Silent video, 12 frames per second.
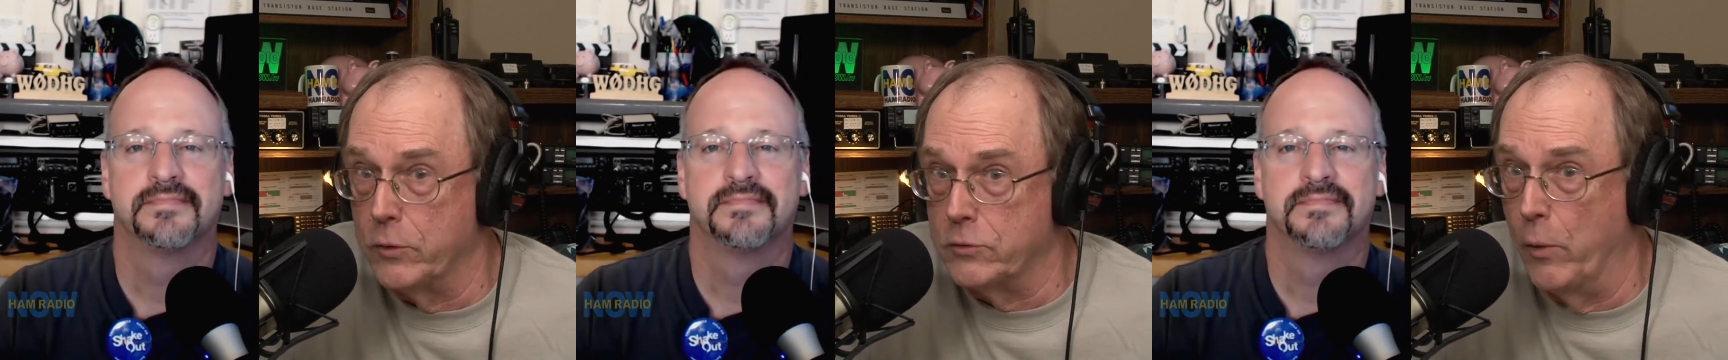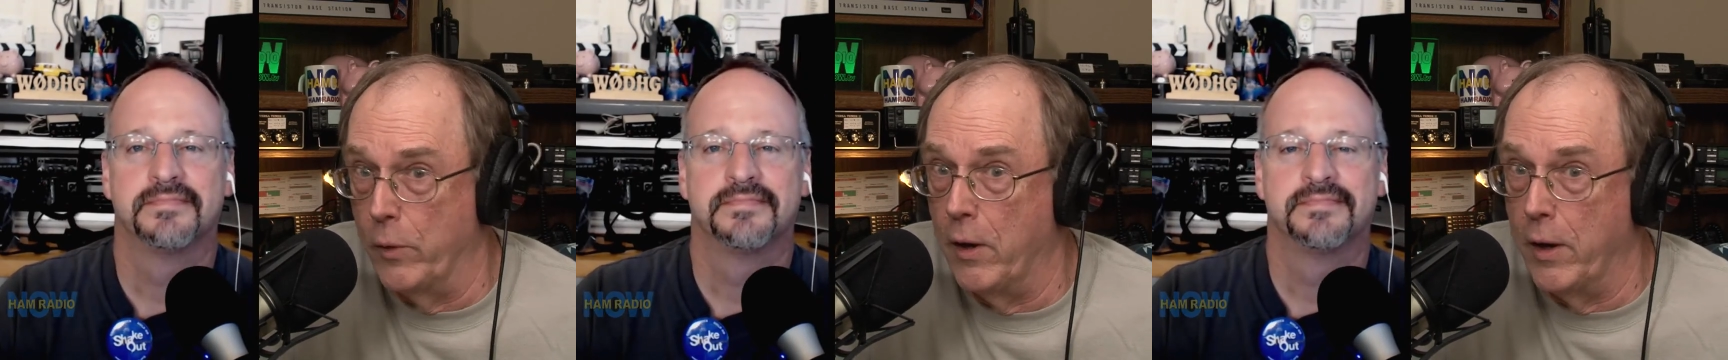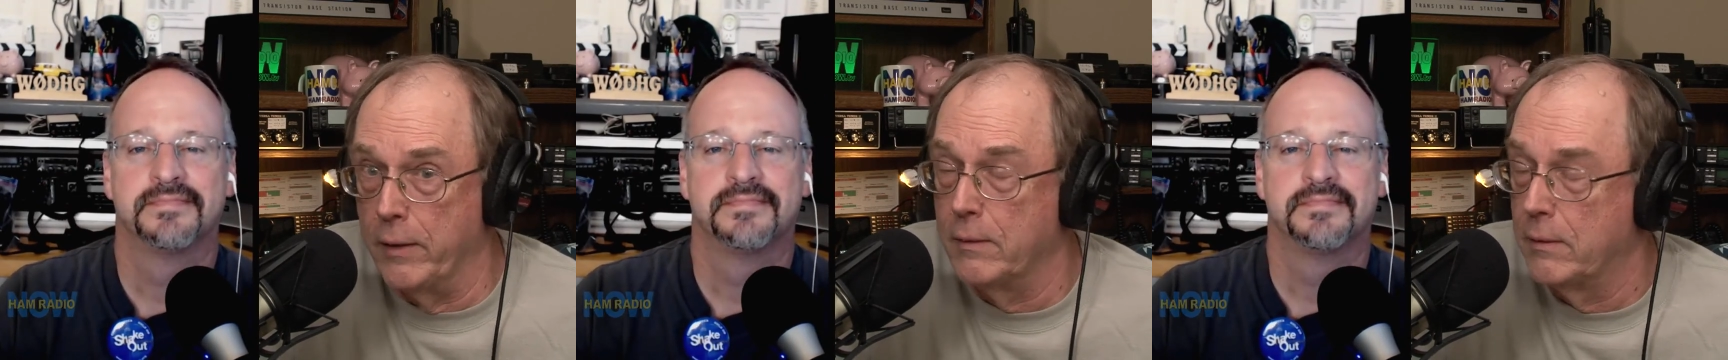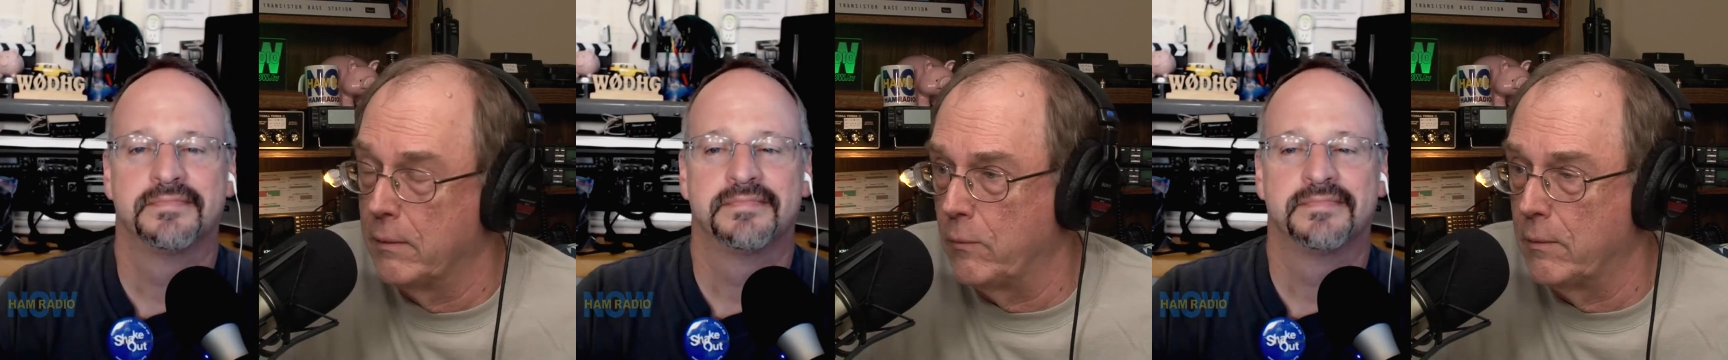Speaker 1: was going
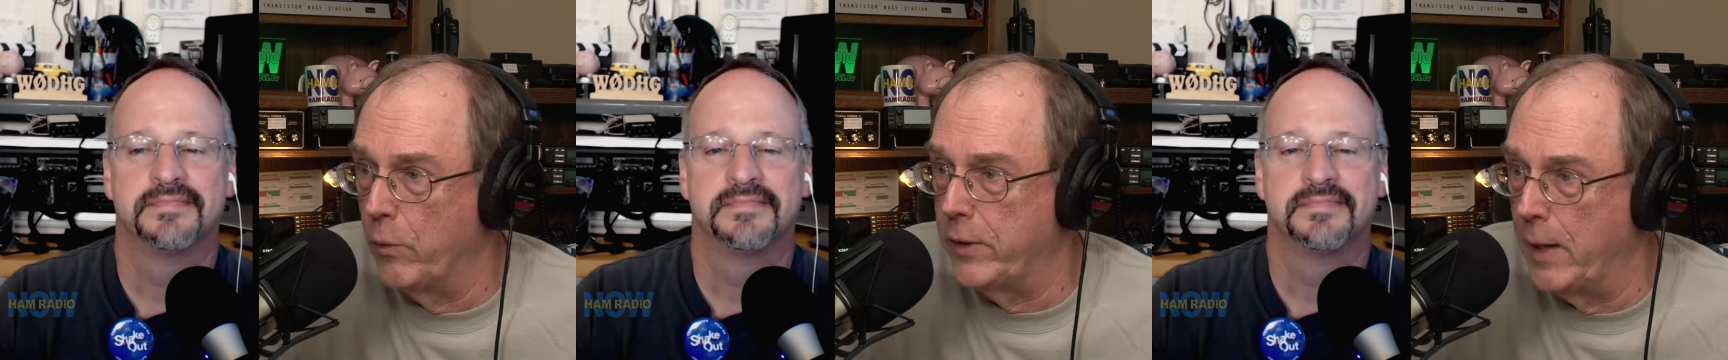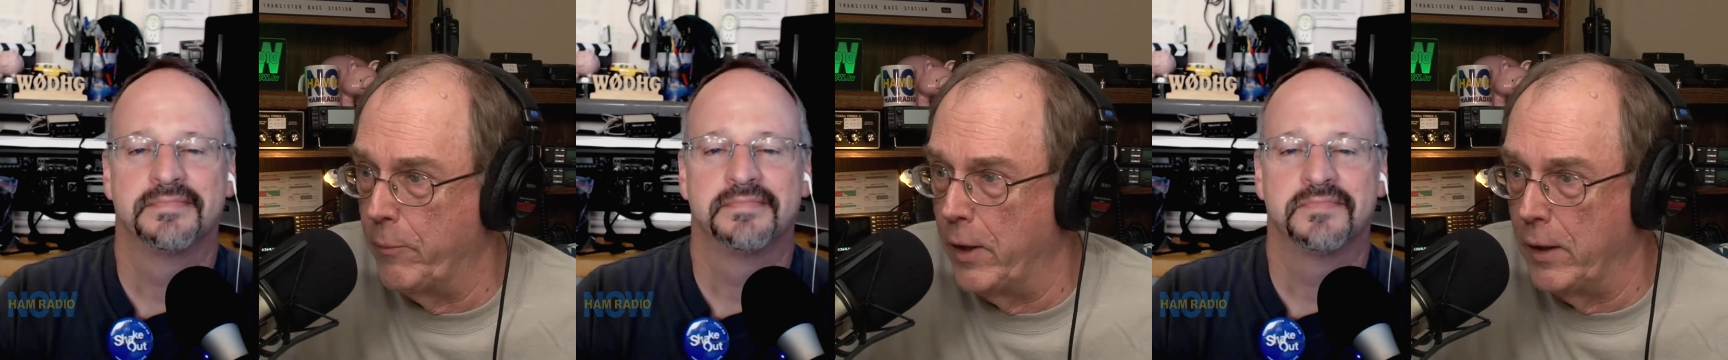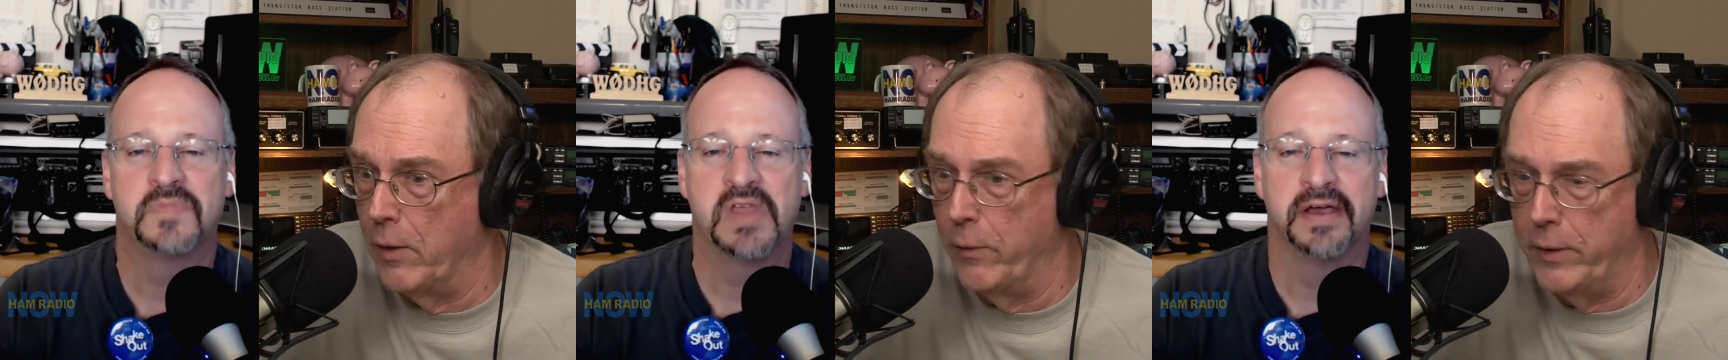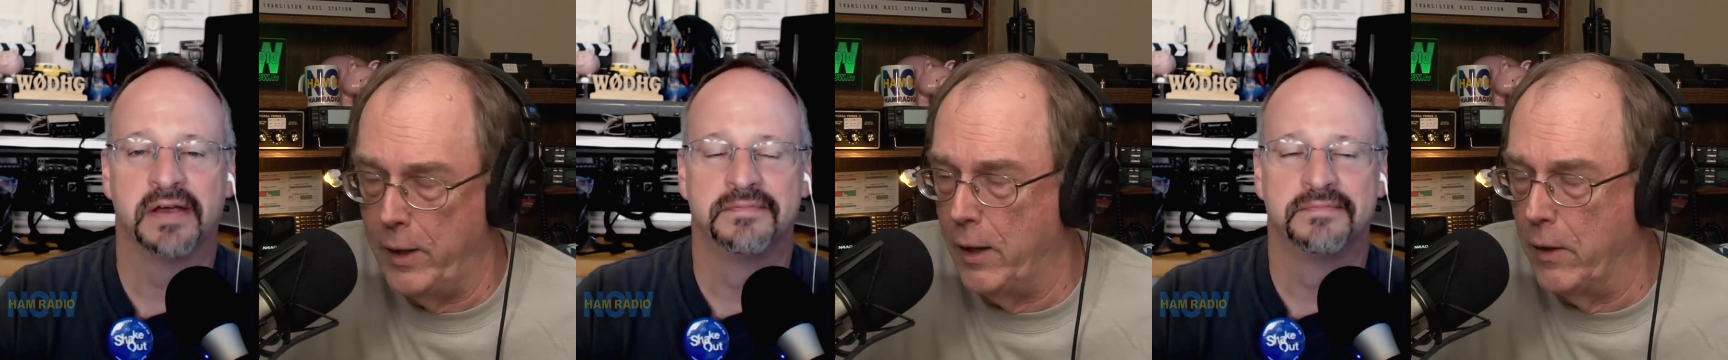on with ham yeah. radio and the